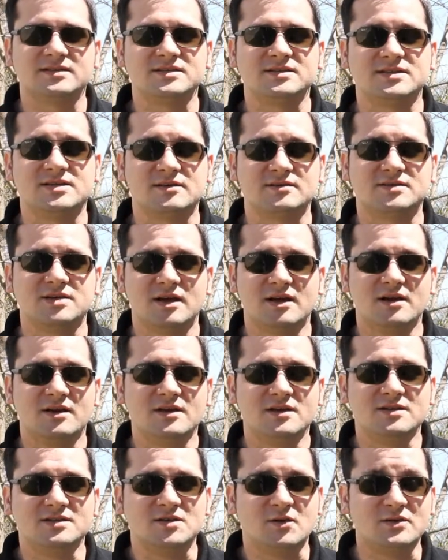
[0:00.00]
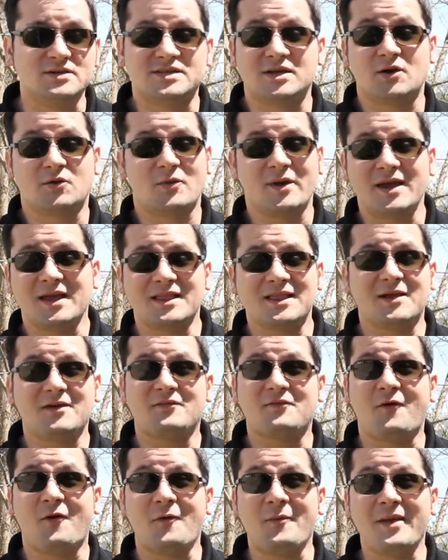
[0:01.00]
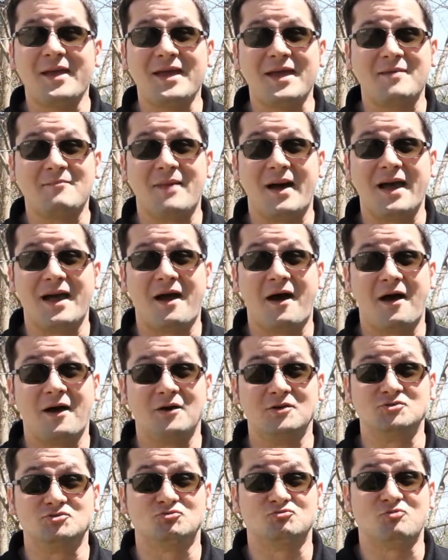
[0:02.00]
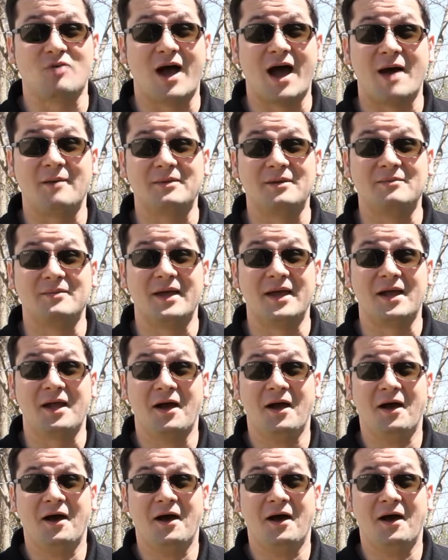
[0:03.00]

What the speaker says: And she goes, so is there a ring in there for me? And my heart dropped. I'm like,